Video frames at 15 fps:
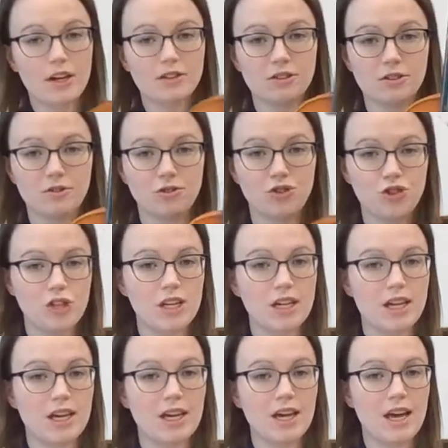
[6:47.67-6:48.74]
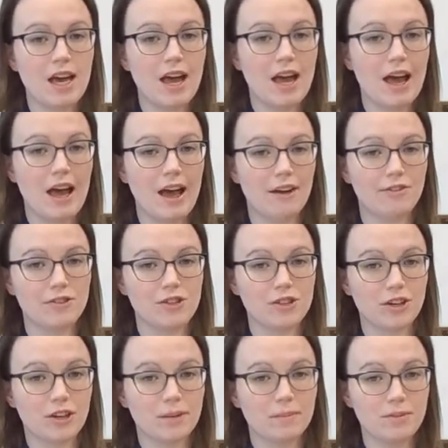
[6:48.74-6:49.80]
So G, F
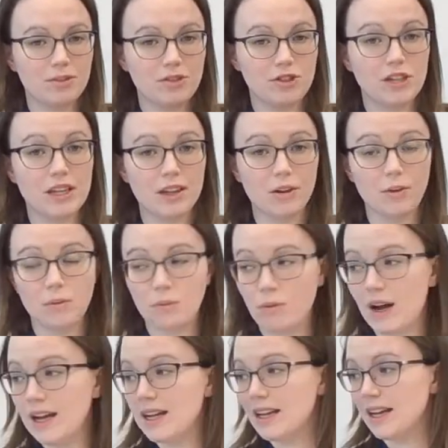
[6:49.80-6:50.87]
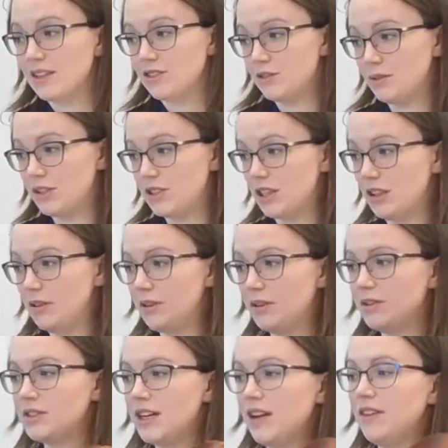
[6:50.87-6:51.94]
sharp, G. They're right next to each other.
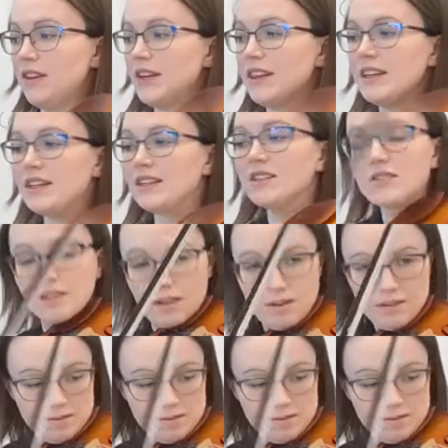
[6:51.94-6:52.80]
It'll sound like this.